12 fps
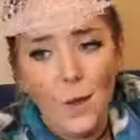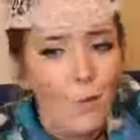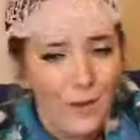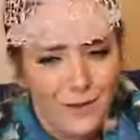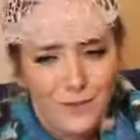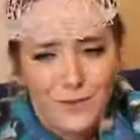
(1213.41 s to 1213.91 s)

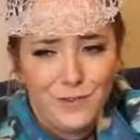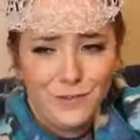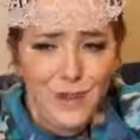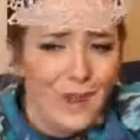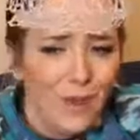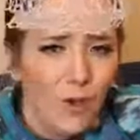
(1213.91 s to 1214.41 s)
Why don't you just
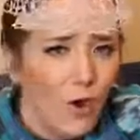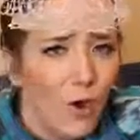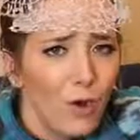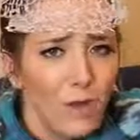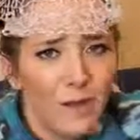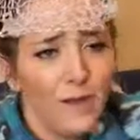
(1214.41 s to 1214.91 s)
make a
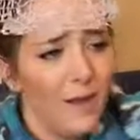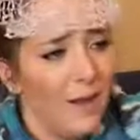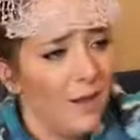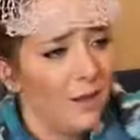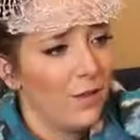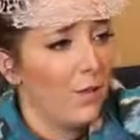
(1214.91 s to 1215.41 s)
car out of
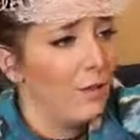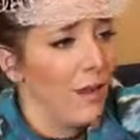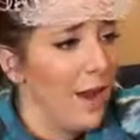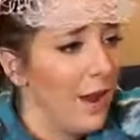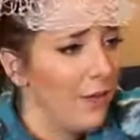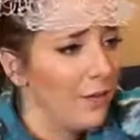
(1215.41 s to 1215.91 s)
hot glue?
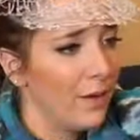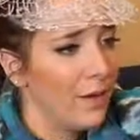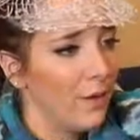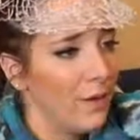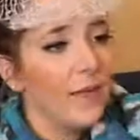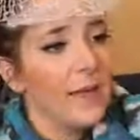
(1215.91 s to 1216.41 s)
I don't
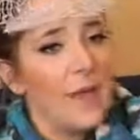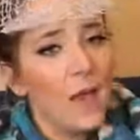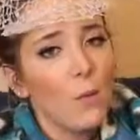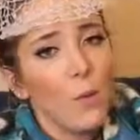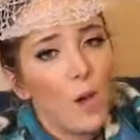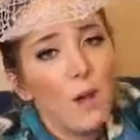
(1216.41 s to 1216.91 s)
know. Like,
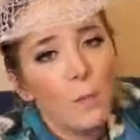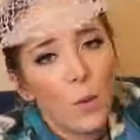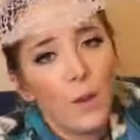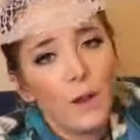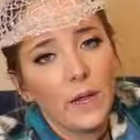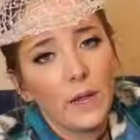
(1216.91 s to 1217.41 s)
at what
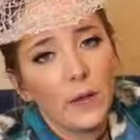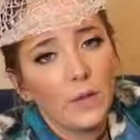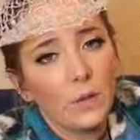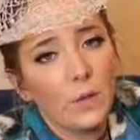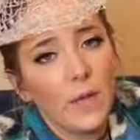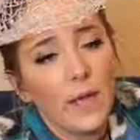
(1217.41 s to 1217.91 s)
point are
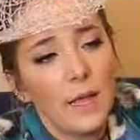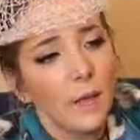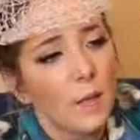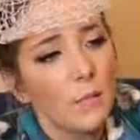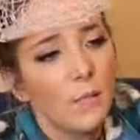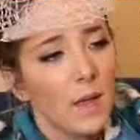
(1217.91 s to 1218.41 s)
you like,
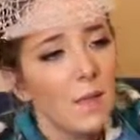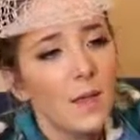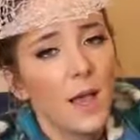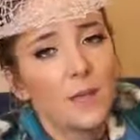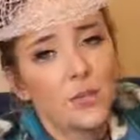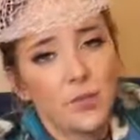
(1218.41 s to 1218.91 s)
maybe
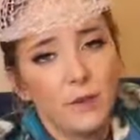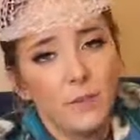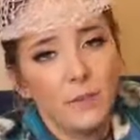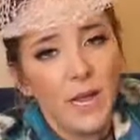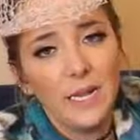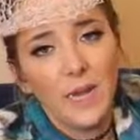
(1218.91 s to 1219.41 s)
I
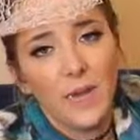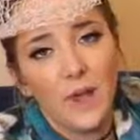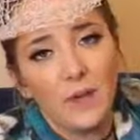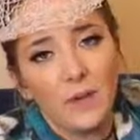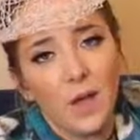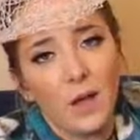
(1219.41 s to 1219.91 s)
shouldn't make that
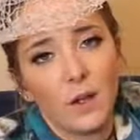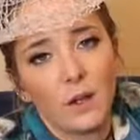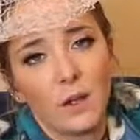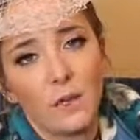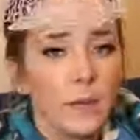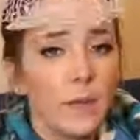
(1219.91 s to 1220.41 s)
out of hot
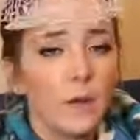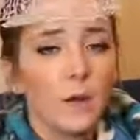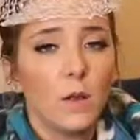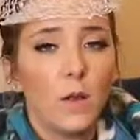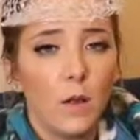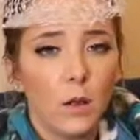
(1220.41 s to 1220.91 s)
glue? I'm here to
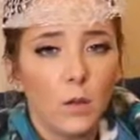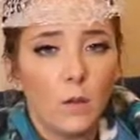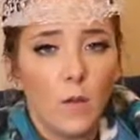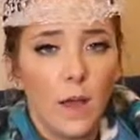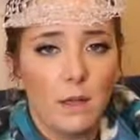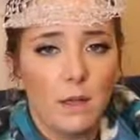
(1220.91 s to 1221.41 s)
call
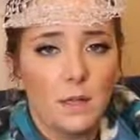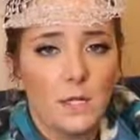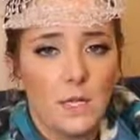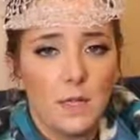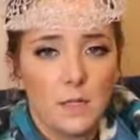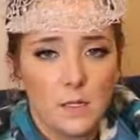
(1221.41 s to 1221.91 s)
you out and
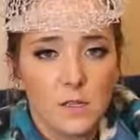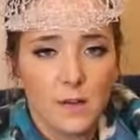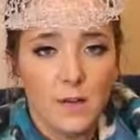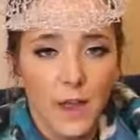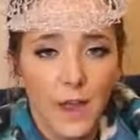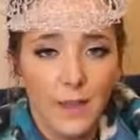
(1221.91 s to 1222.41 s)
say these are
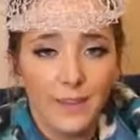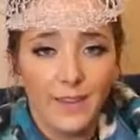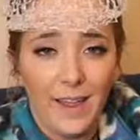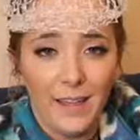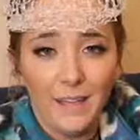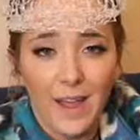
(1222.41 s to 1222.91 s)
not
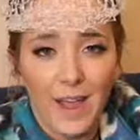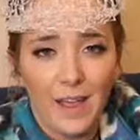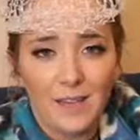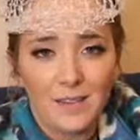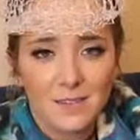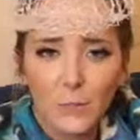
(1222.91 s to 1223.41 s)
life
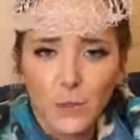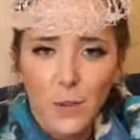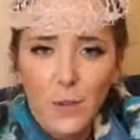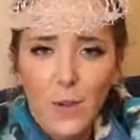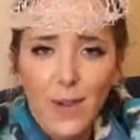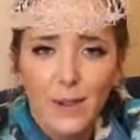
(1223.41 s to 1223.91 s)
hacks.
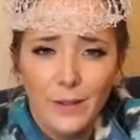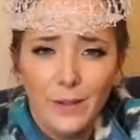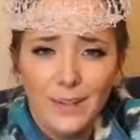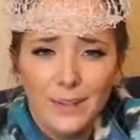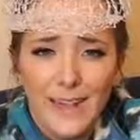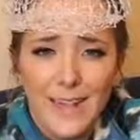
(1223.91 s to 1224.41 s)
Do I
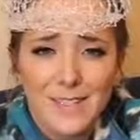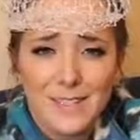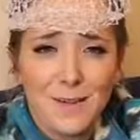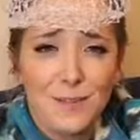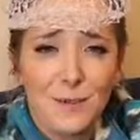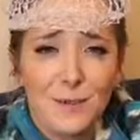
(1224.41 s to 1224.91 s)
look like
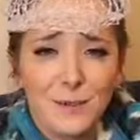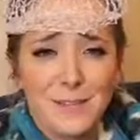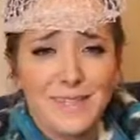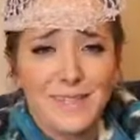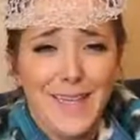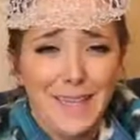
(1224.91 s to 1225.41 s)
someone
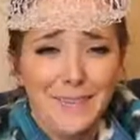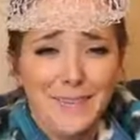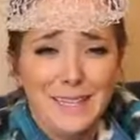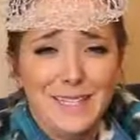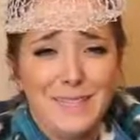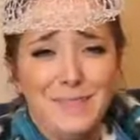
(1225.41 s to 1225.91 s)
whose life
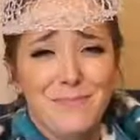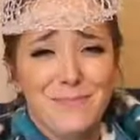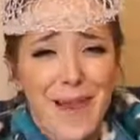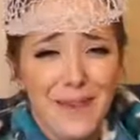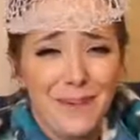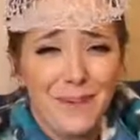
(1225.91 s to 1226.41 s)
is
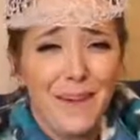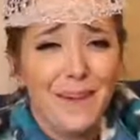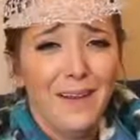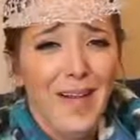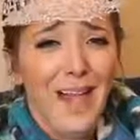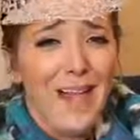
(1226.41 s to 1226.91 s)
better
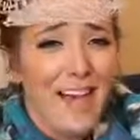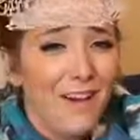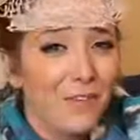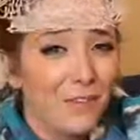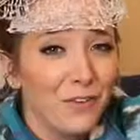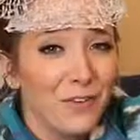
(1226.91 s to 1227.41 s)

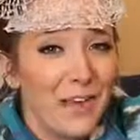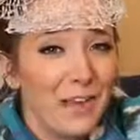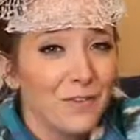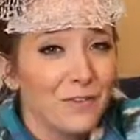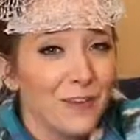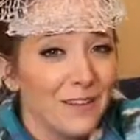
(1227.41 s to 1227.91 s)
after I
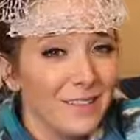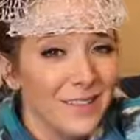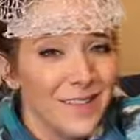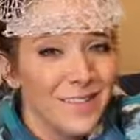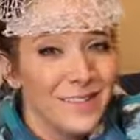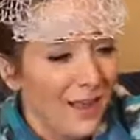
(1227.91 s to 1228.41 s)
have done
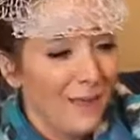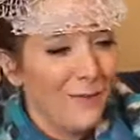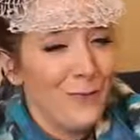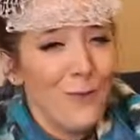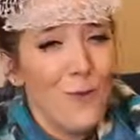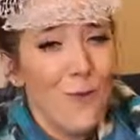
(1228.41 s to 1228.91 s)
this? I
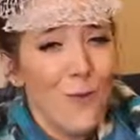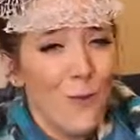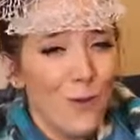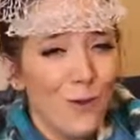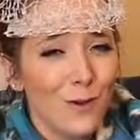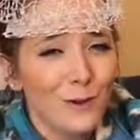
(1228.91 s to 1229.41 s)
feel
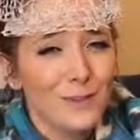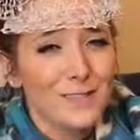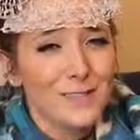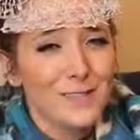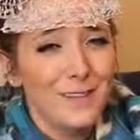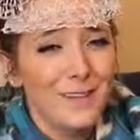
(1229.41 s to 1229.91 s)

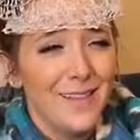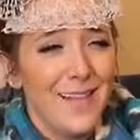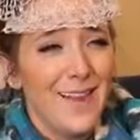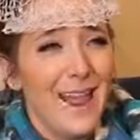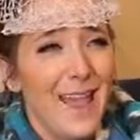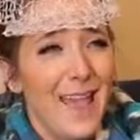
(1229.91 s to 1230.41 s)
worse
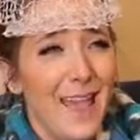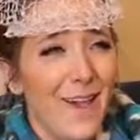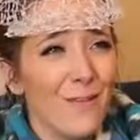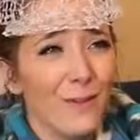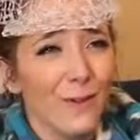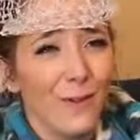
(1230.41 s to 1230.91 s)
than
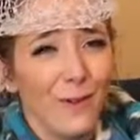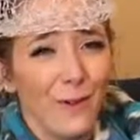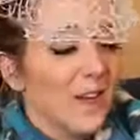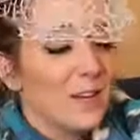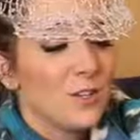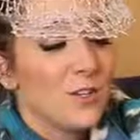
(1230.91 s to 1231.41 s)

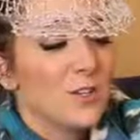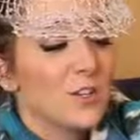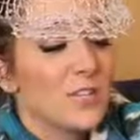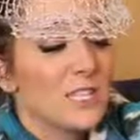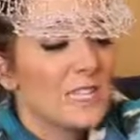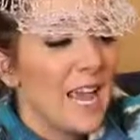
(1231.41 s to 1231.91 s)
ever. I should have
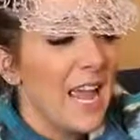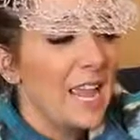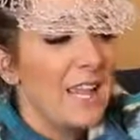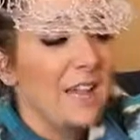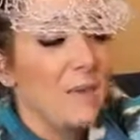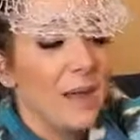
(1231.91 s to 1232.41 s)
just
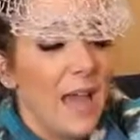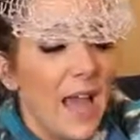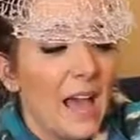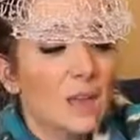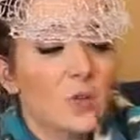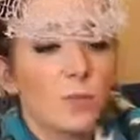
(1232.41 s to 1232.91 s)
taken my
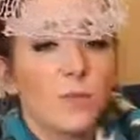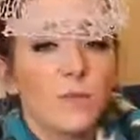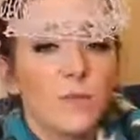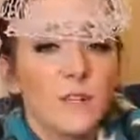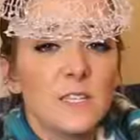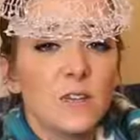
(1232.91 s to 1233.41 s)
actual
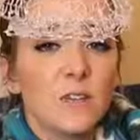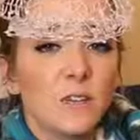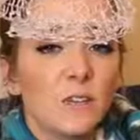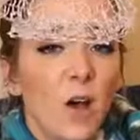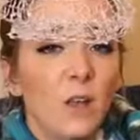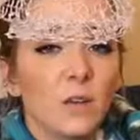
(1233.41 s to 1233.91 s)
physical
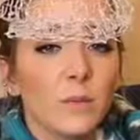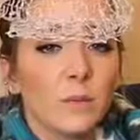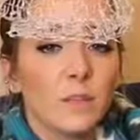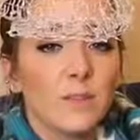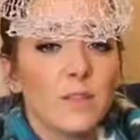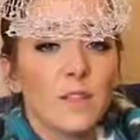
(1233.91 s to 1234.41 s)
dollar
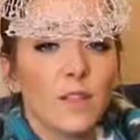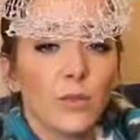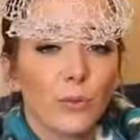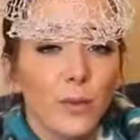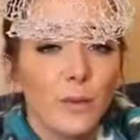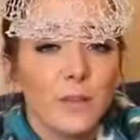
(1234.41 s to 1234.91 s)
bills and
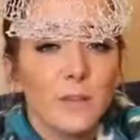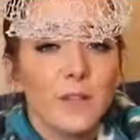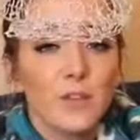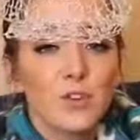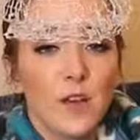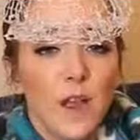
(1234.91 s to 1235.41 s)
thrown them in
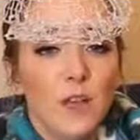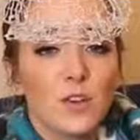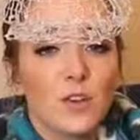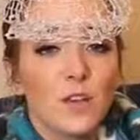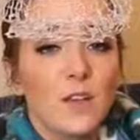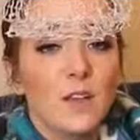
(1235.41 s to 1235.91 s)
the
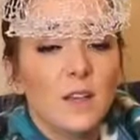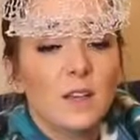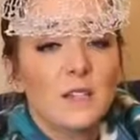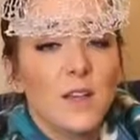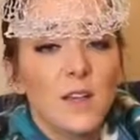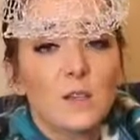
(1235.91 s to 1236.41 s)
trash,
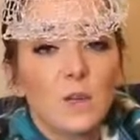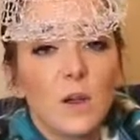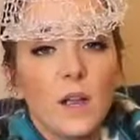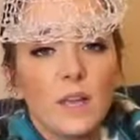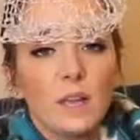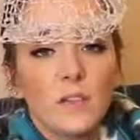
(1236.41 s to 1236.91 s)
because that's where
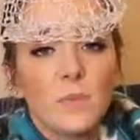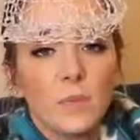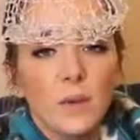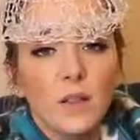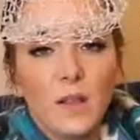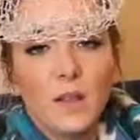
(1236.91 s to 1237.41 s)
I just
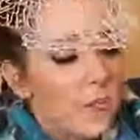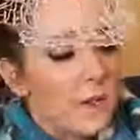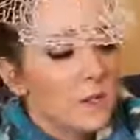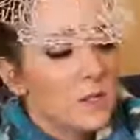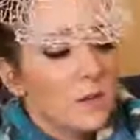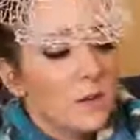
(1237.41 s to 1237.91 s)
put them.
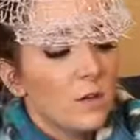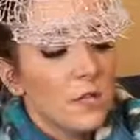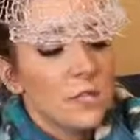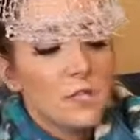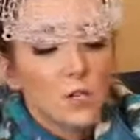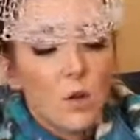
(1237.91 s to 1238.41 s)
There's literally
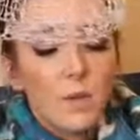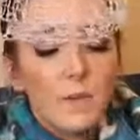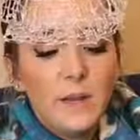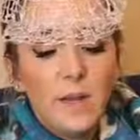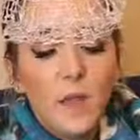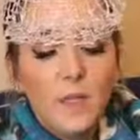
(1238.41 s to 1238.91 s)
so
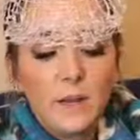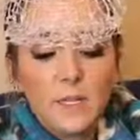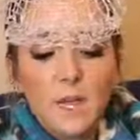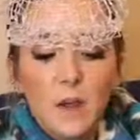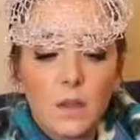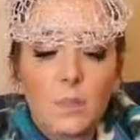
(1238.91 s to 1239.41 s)
many other
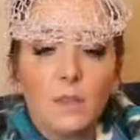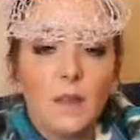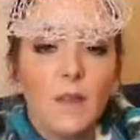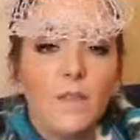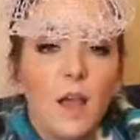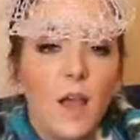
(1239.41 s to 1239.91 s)
terrible
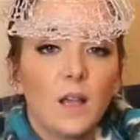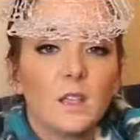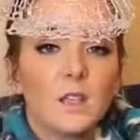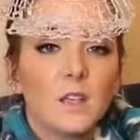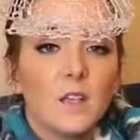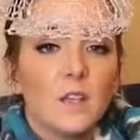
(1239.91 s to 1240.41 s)
life
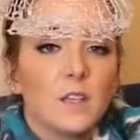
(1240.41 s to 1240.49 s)
hacks.